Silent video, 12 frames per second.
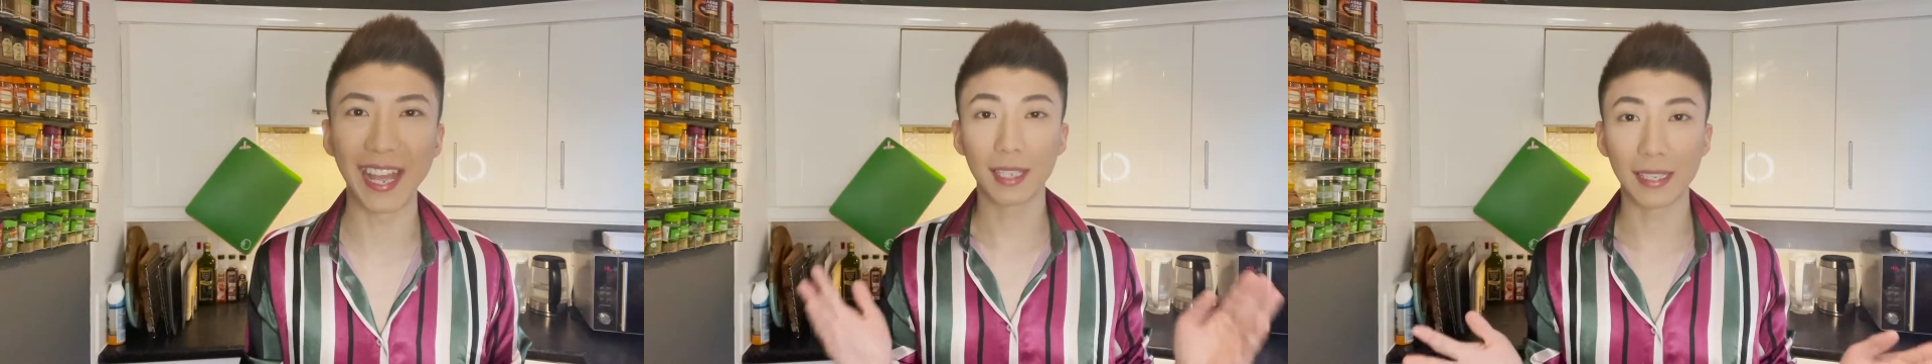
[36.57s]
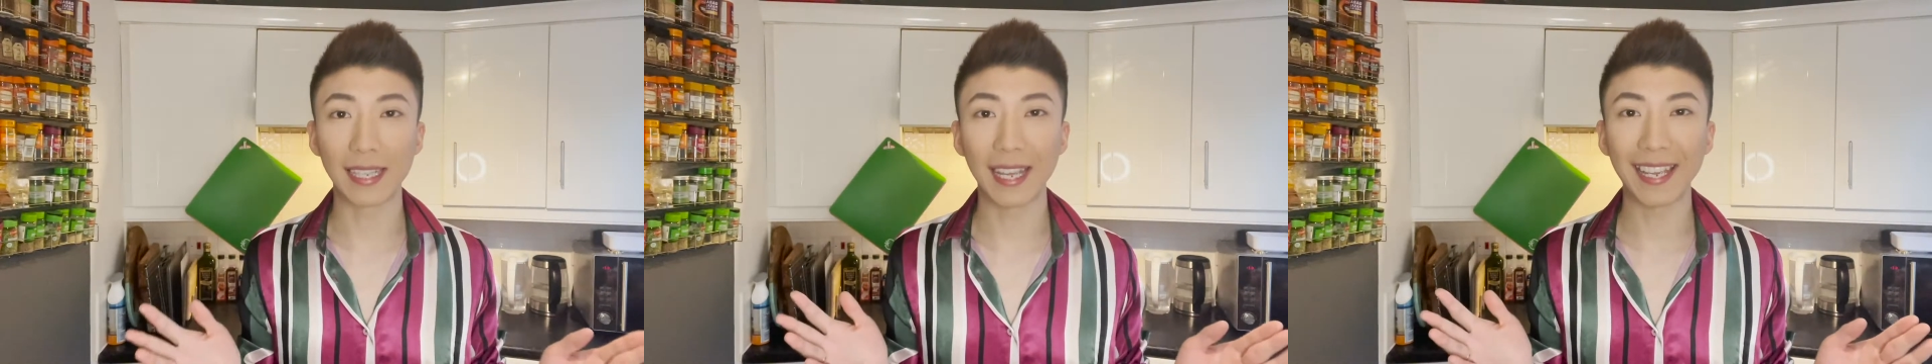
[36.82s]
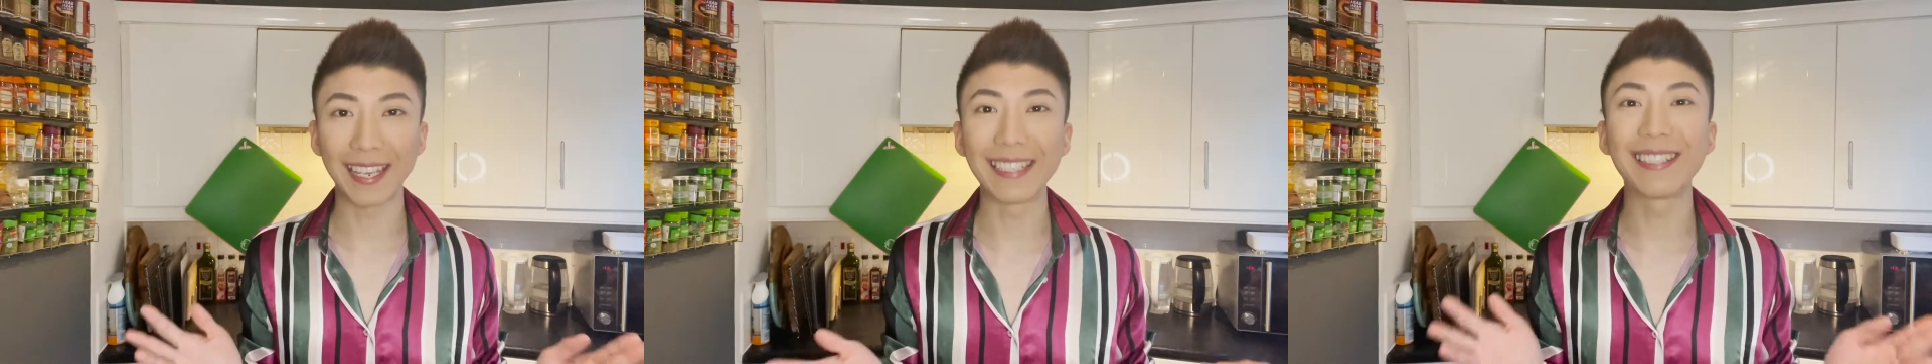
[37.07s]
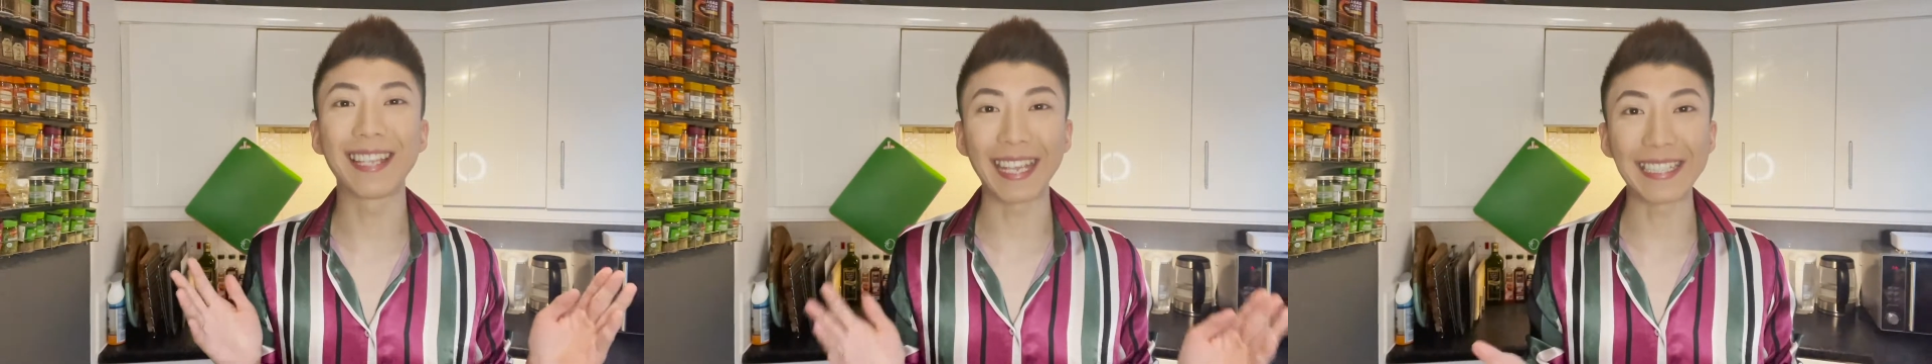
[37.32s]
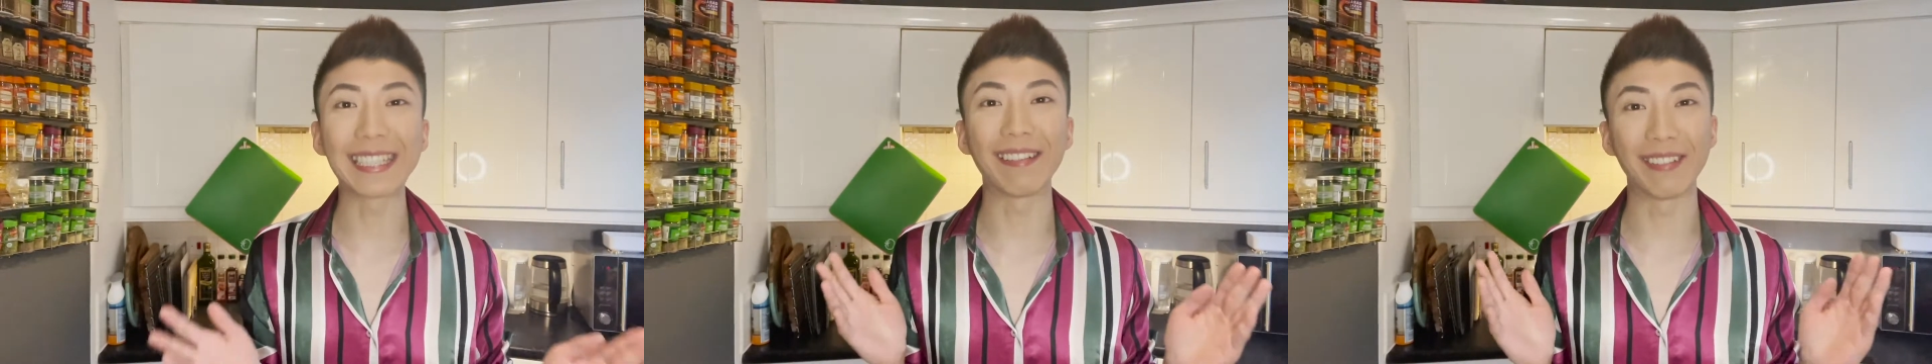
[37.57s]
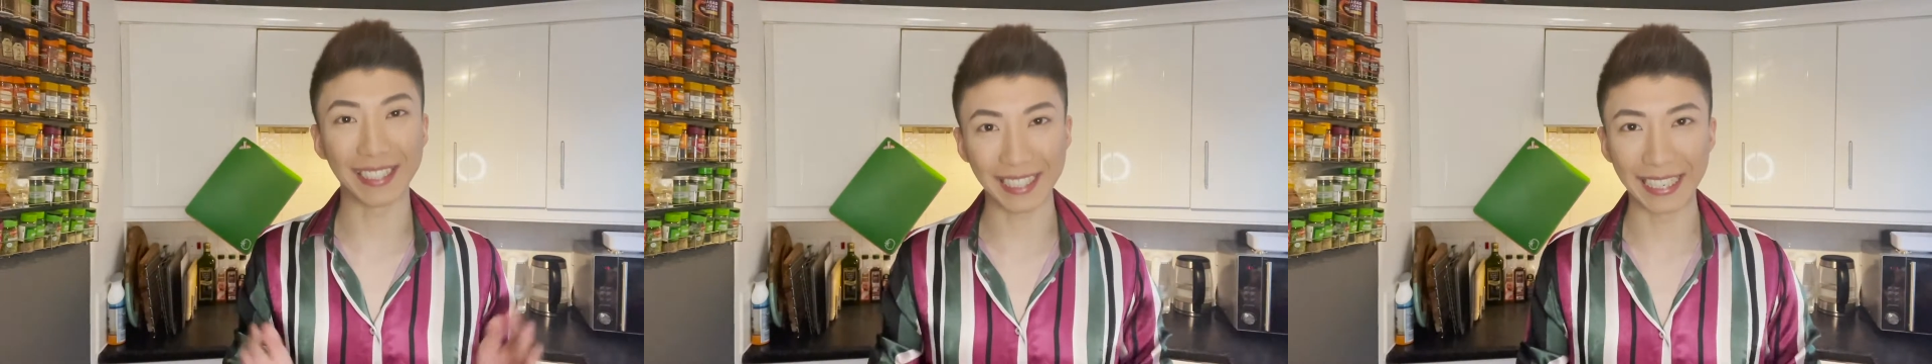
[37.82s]
Today is day
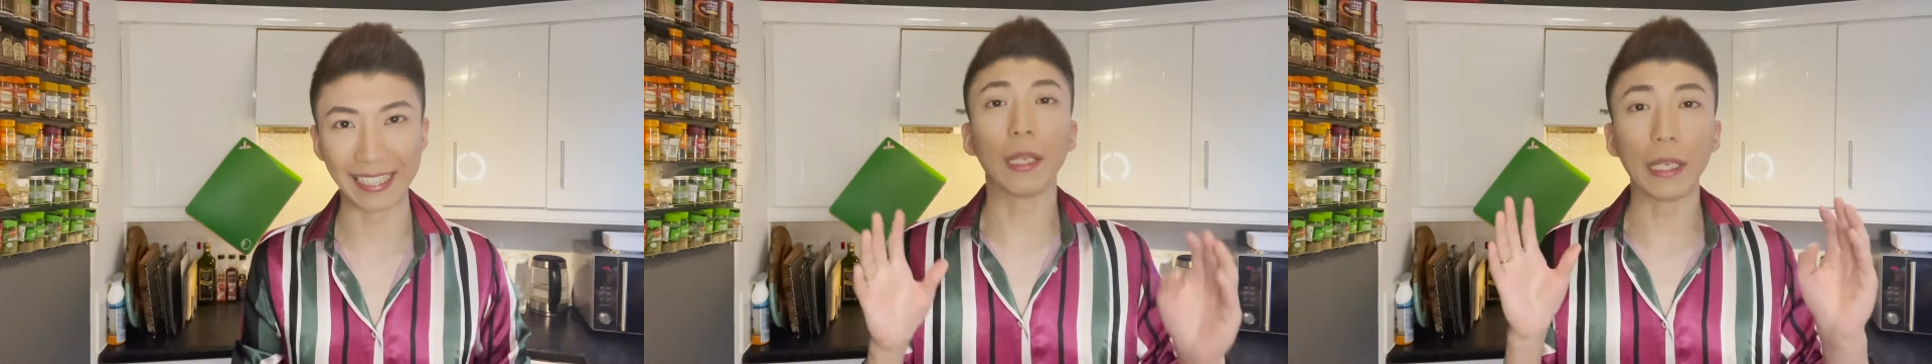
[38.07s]
17.